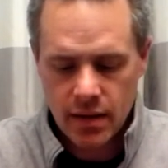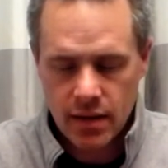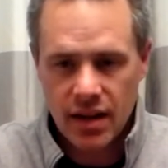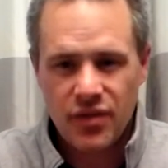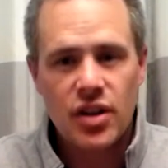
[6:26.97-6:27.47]

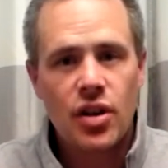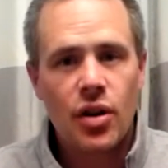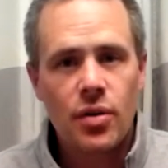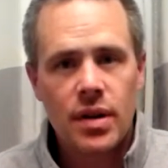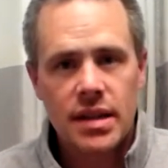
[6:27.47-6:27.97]
Now, if you
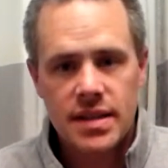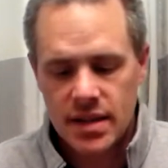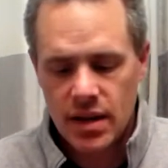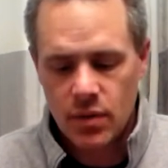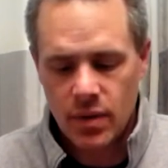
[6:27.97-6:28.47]

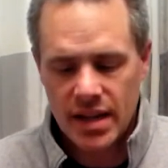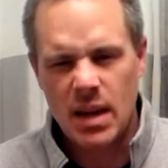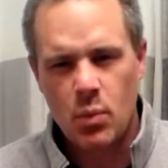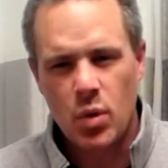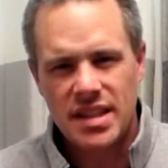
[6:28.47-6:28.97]
notice, when I
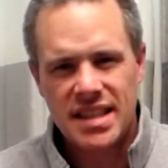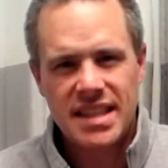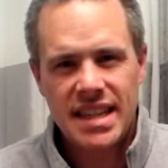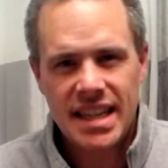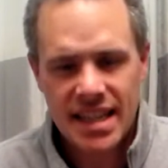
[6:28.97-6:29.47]
said what
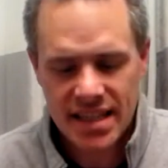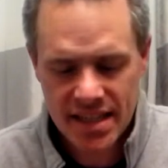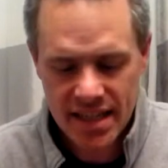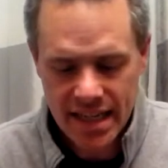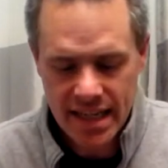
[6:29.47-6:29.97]

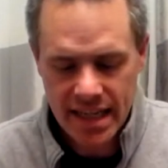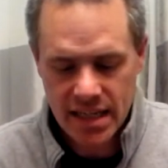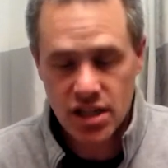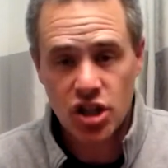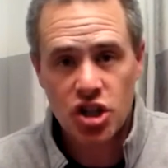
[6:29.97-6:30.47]
seeds need
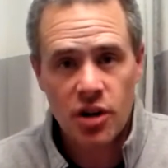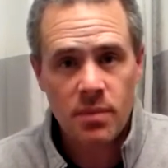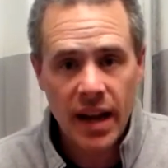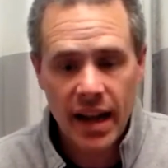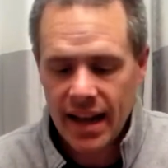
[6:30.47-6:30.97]
to
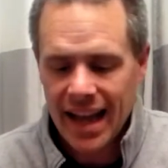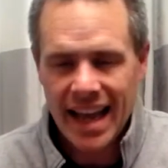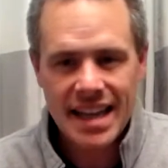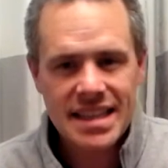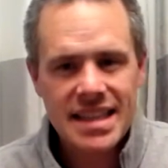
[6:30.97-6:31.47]
germinate, I
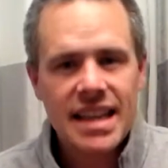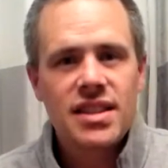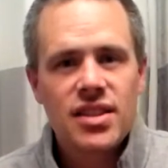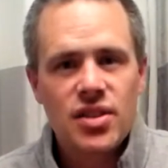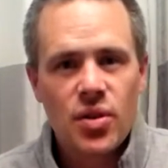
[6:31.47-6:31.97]
didn't say
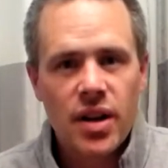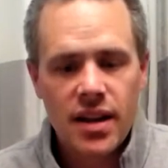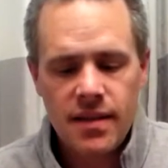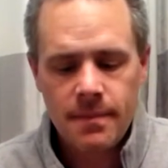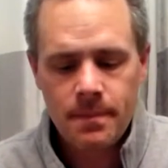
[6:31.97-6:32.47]

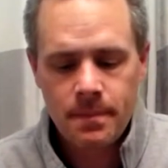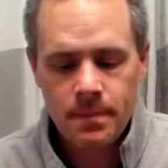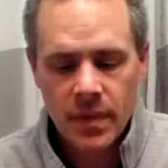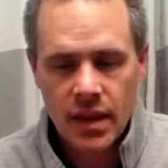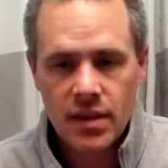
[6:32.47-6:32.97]
soil.
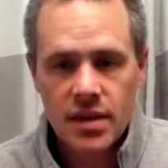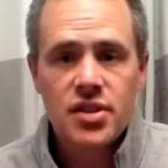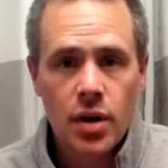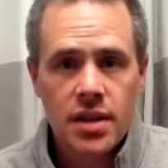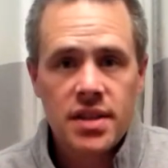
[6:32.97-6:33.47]
The
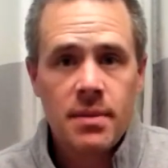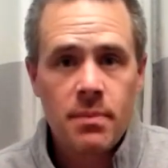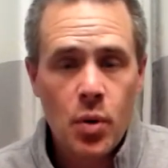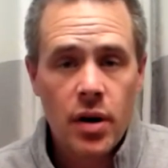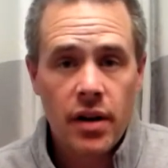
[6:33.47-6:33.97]
soil is
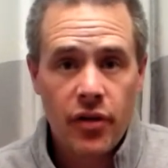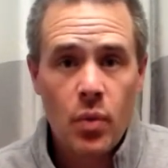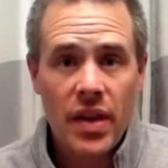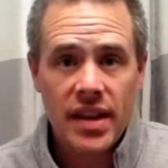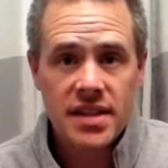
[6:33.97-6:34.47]
important for
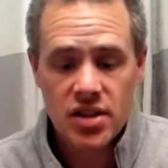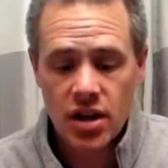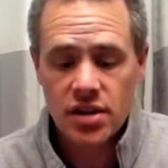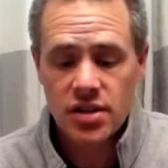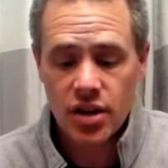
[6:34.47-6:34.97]
when they
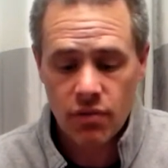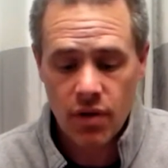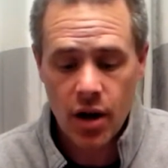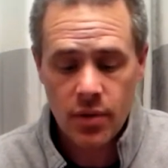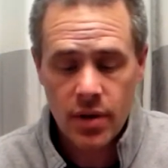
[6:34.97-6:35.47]
start to
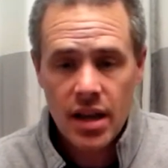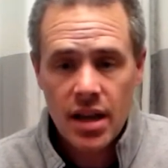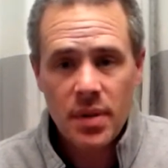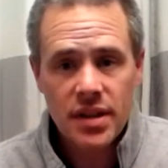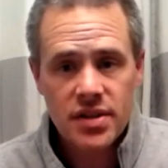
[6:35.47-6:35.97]
grow,
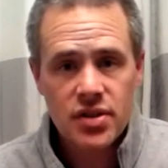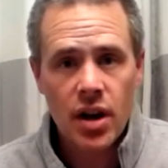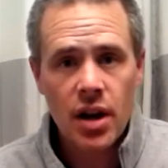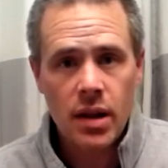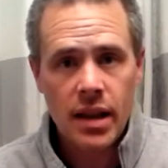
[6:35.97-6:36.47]
but the
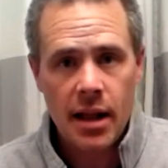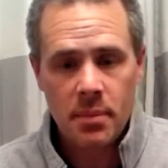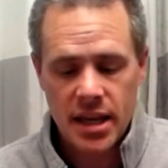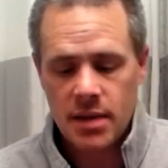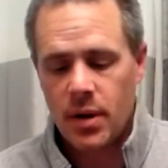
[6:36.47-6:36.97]
soil will
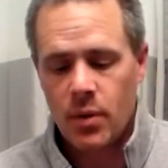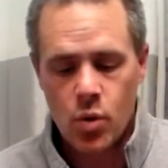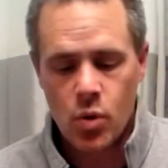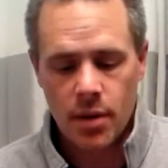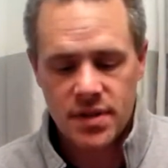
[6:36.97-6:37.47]
help keep it warm.